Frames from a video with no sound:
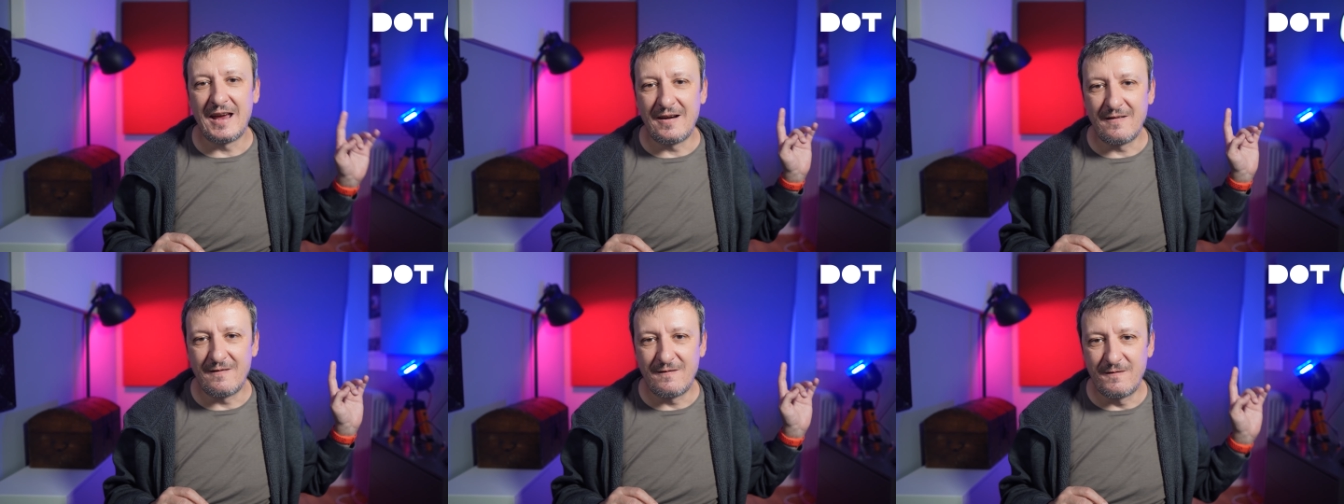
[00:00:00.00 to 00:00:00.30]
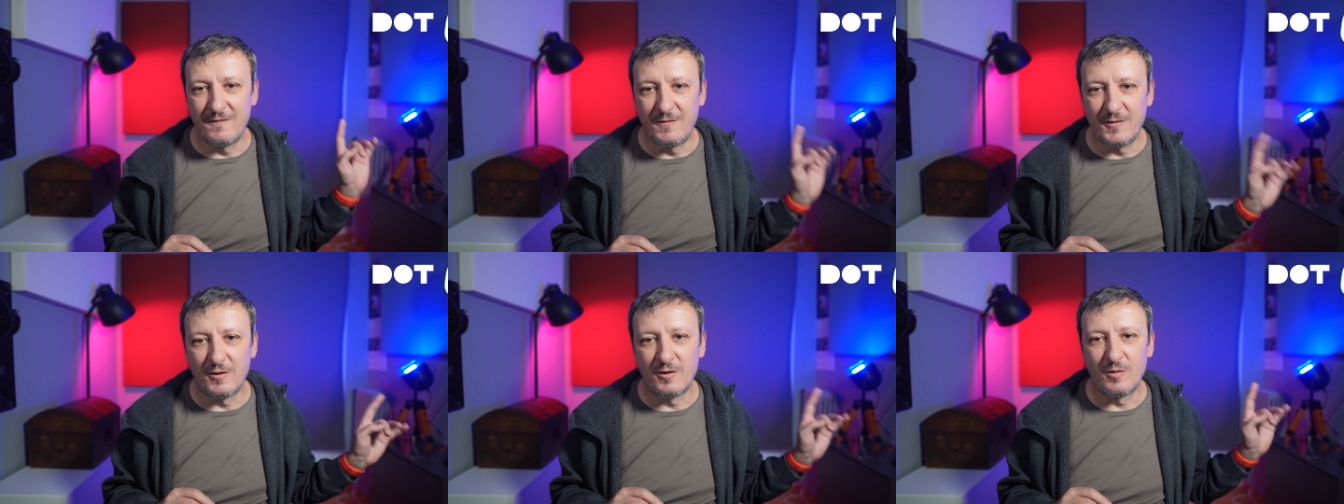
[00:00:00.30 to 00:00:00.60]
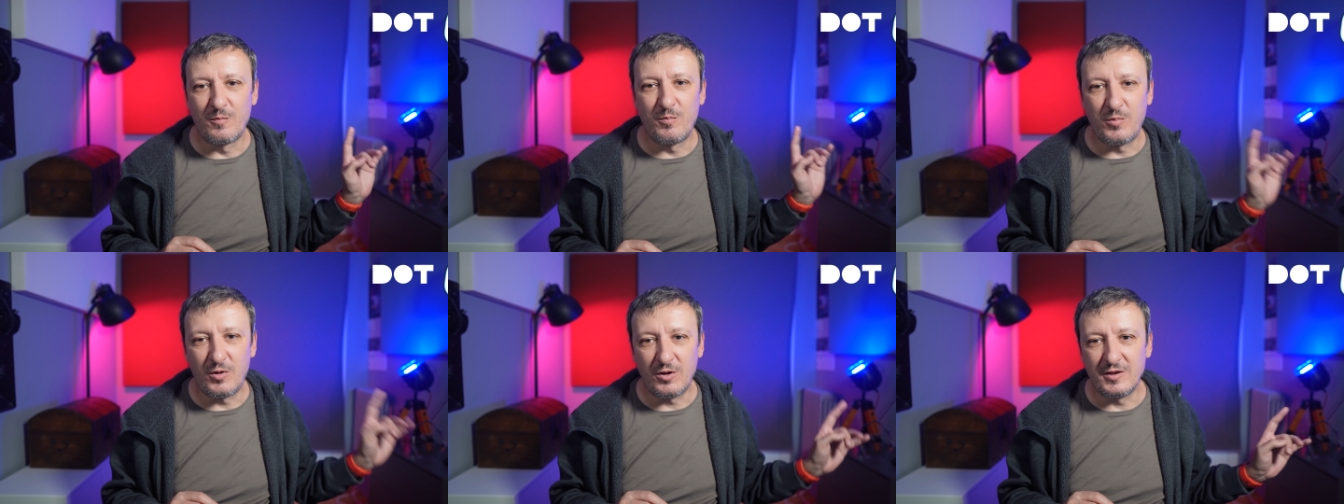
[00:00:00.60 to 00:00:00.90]
and
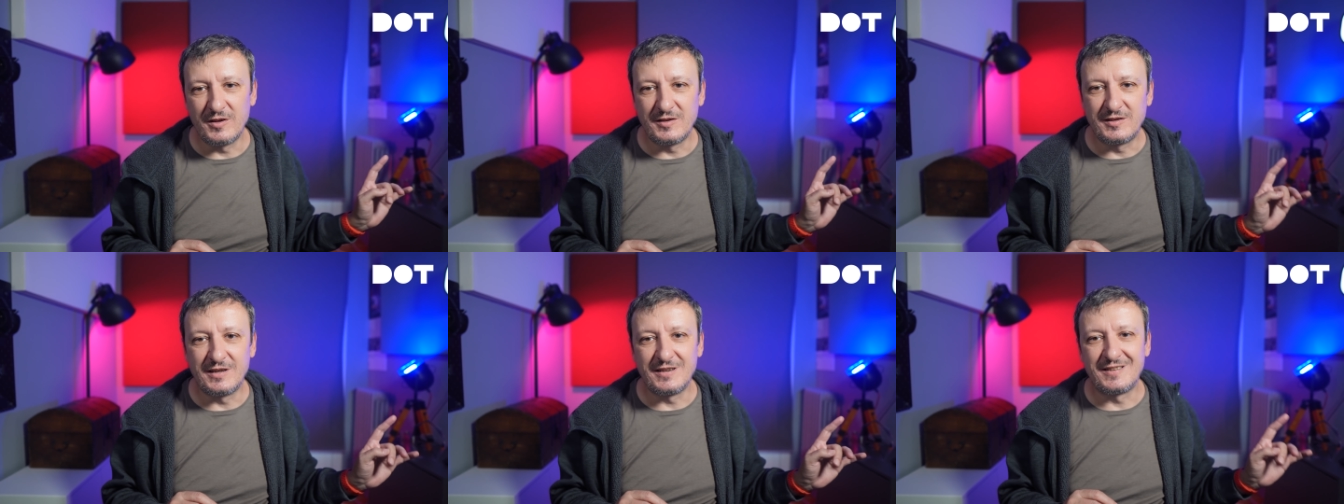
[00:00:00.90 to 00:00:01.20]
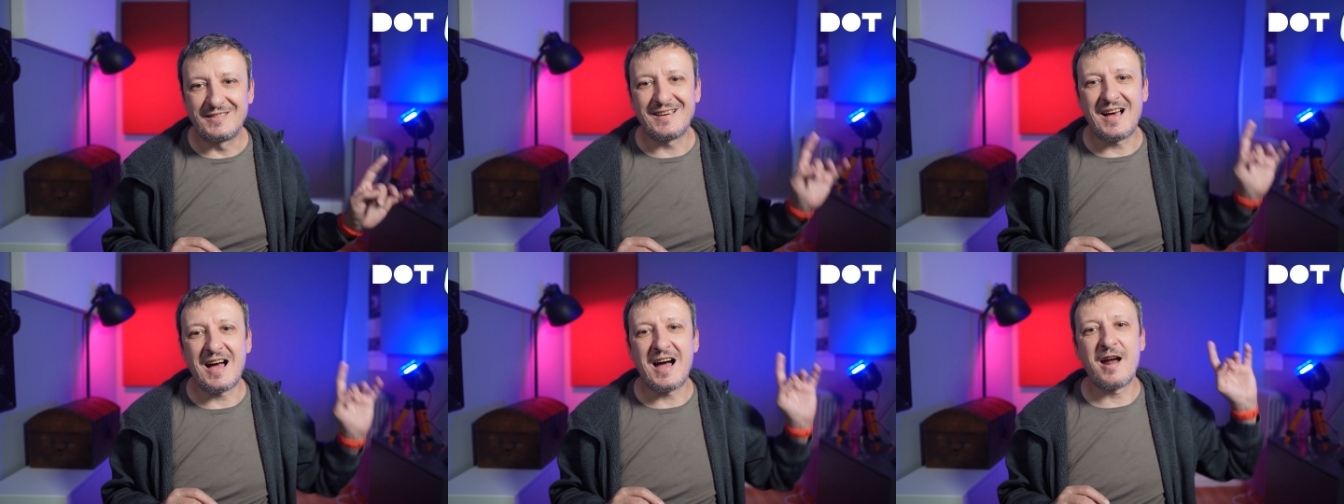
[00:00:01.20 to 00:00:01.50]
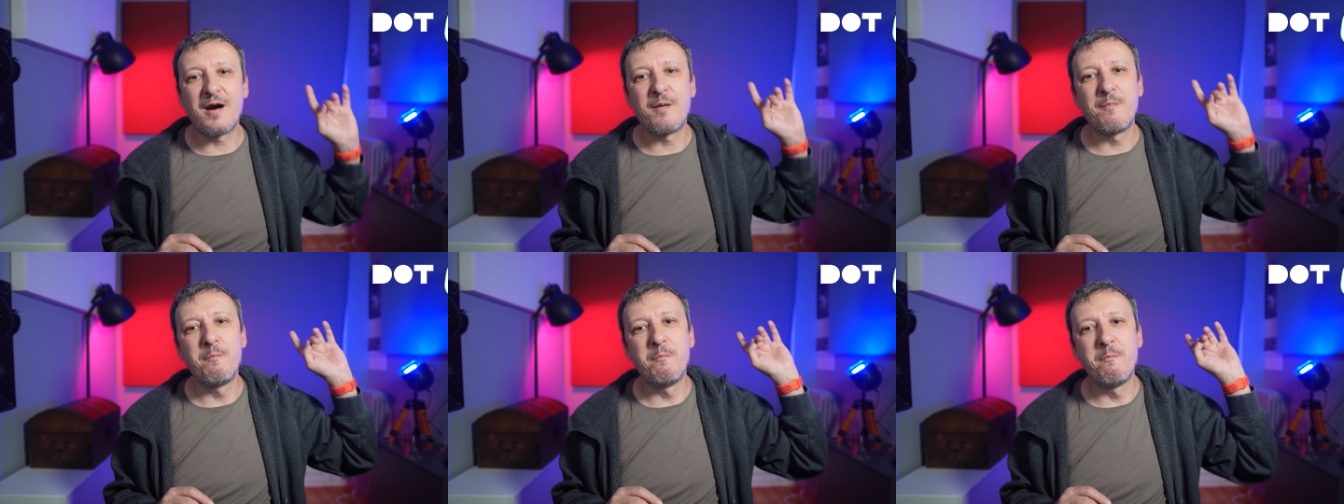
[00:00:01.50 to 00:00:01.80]
4 policies
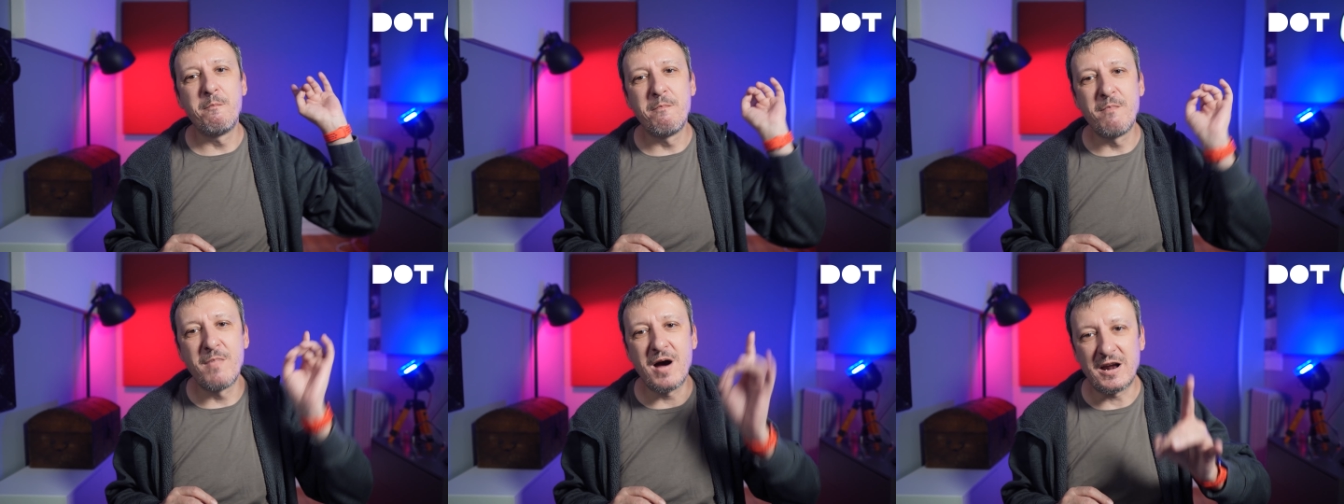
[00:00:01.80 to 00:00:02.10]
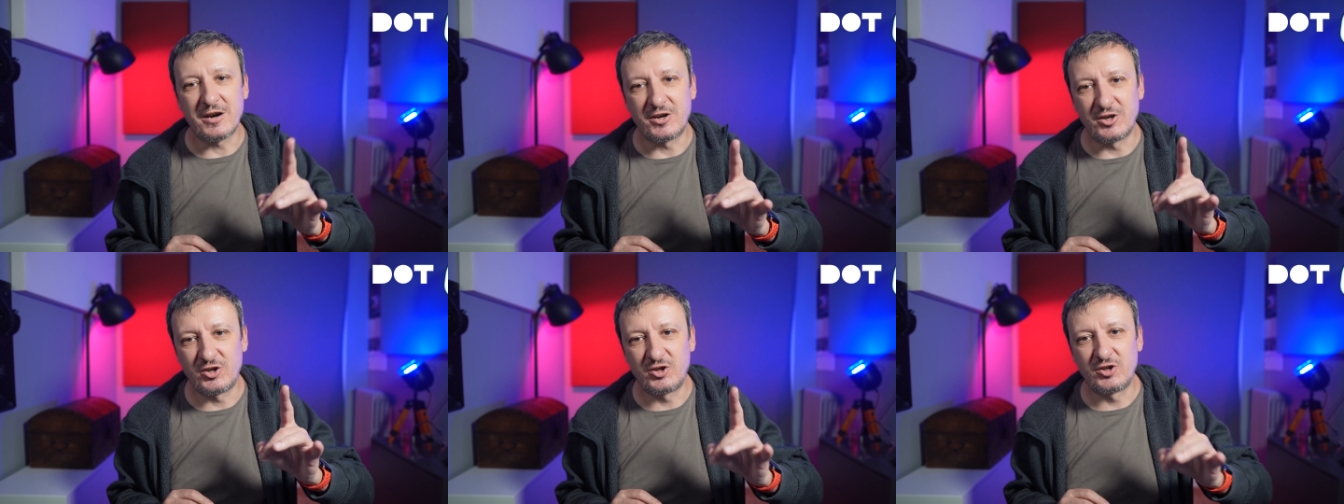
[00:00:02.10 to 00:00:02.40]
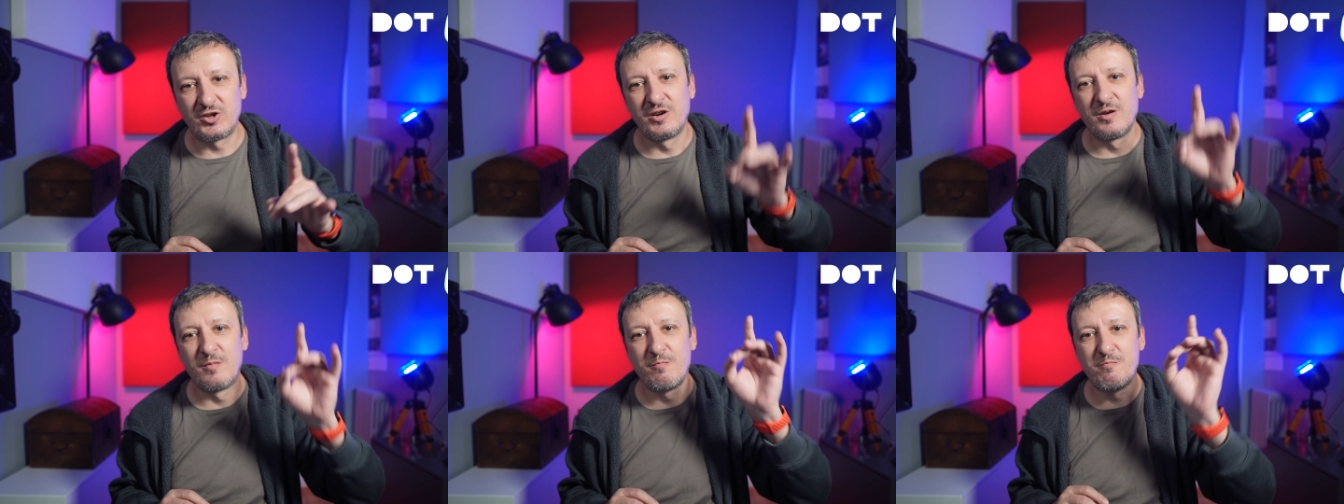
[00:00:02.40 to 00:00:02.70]
are
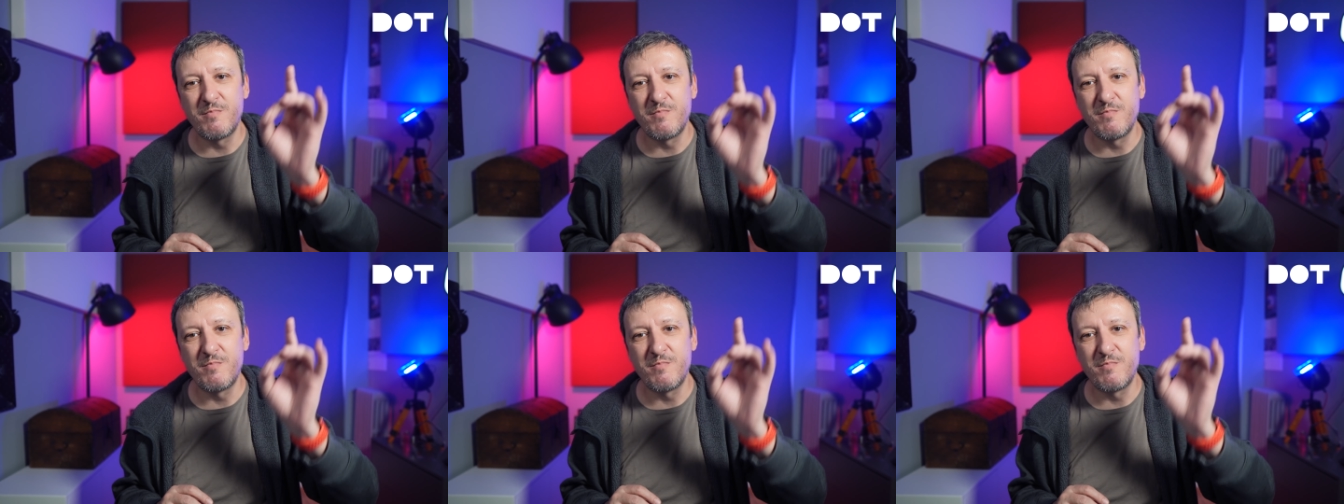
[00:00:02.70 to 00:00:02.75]
much